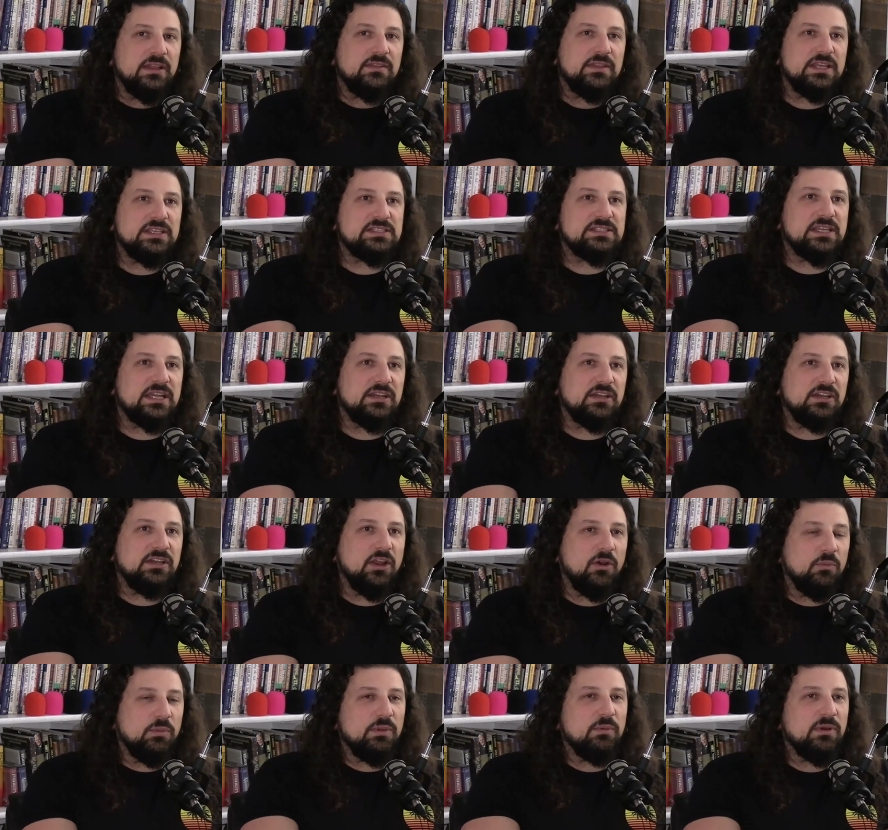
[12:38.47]
They said,
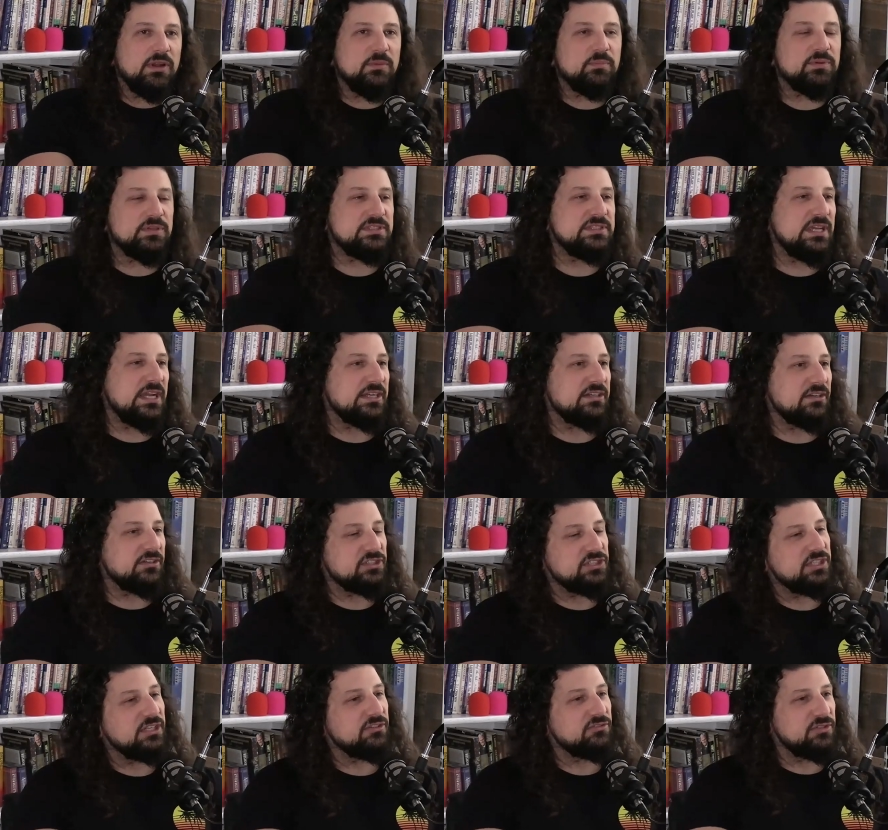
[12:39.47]
no, we want to protect our
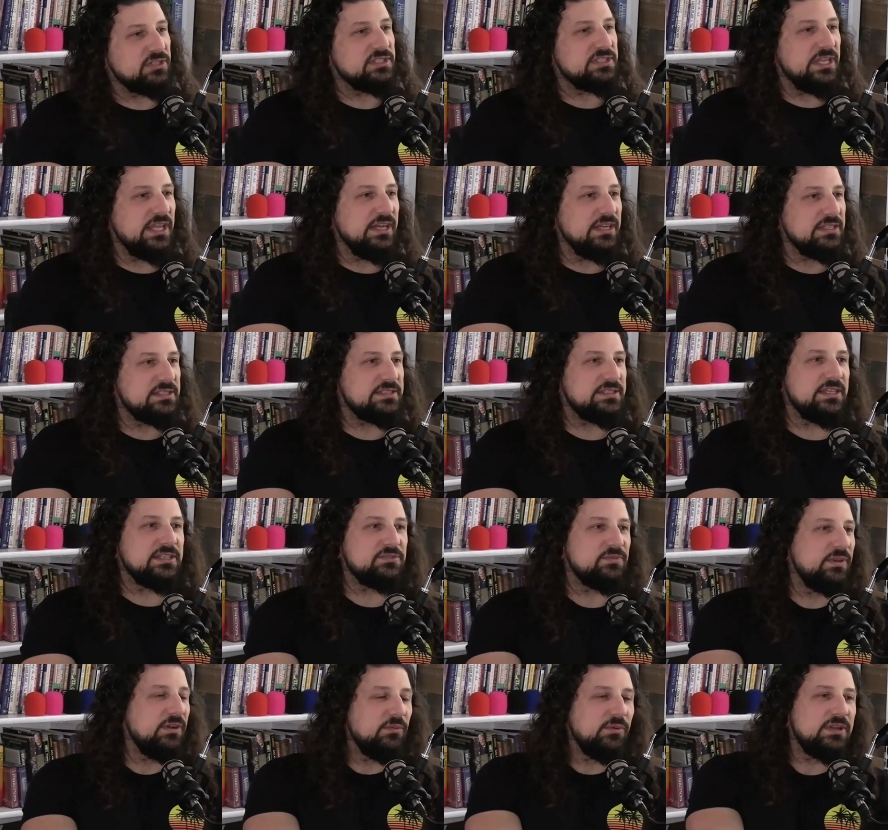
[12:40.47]
children's
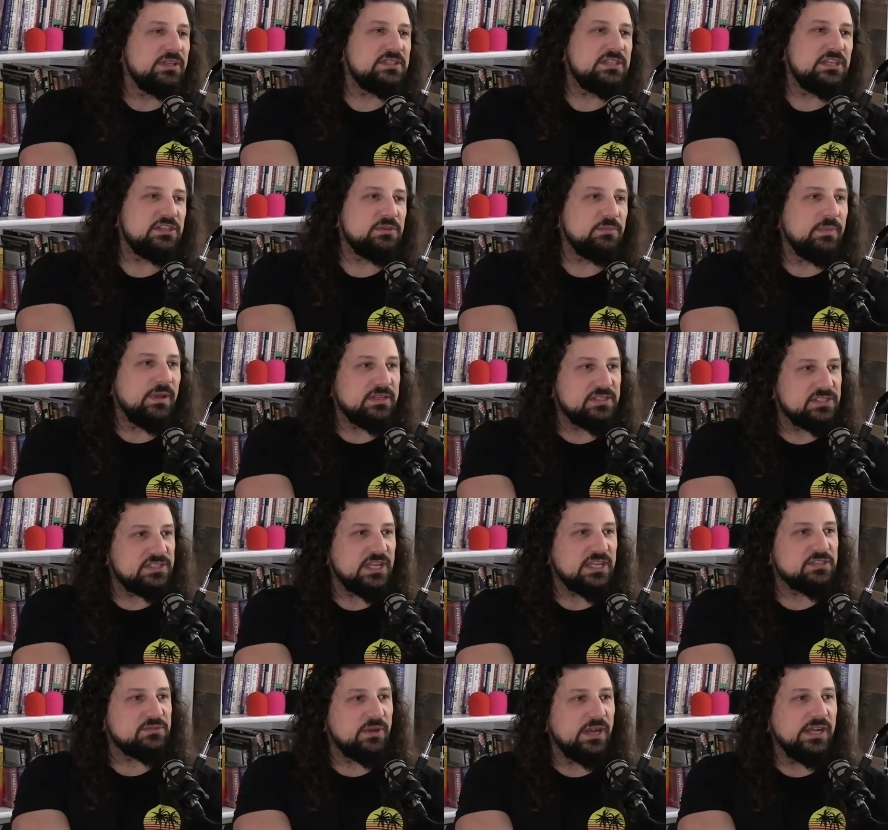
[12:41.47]
innocence. We don't want to teach them about
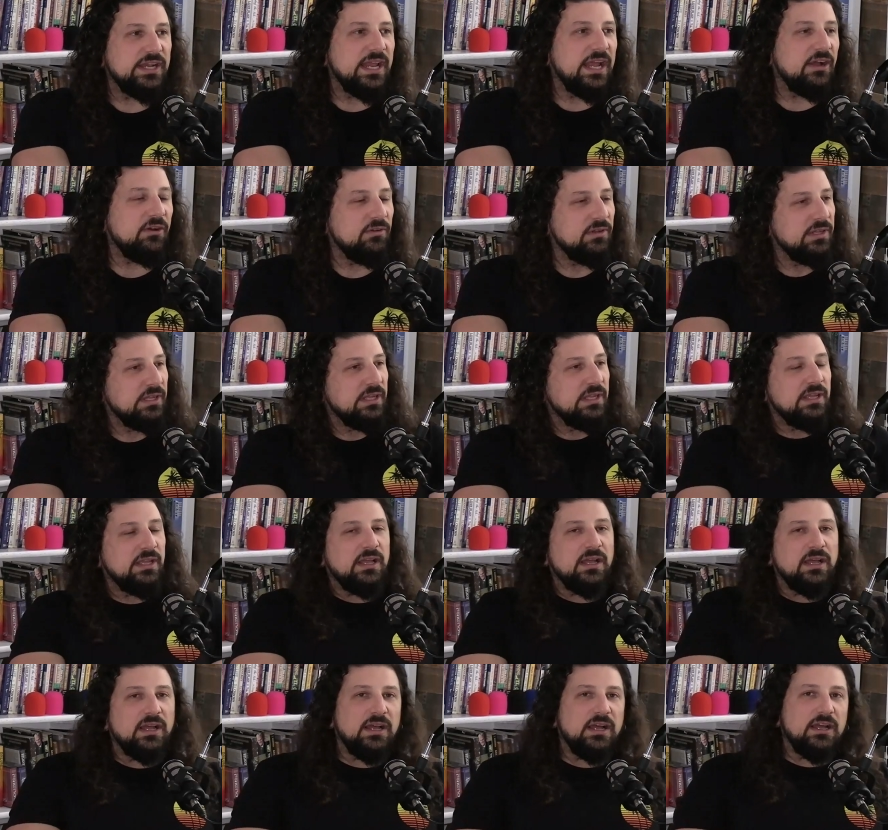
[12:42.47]
sex right now.
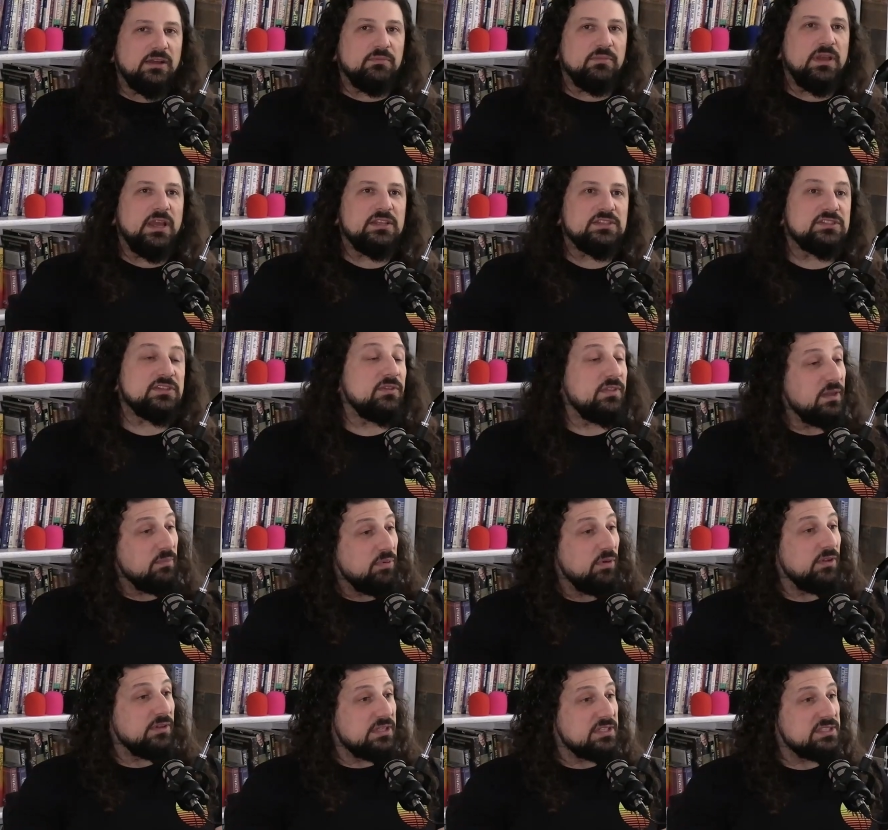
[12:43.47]
Right. And so they
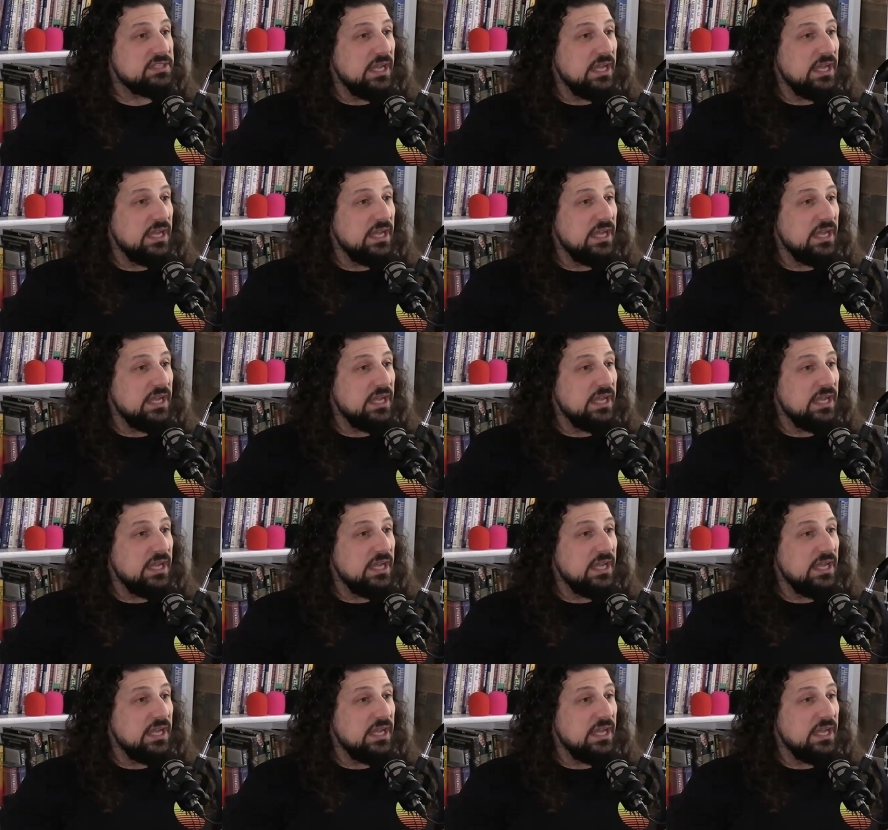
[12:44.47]
pulled us out.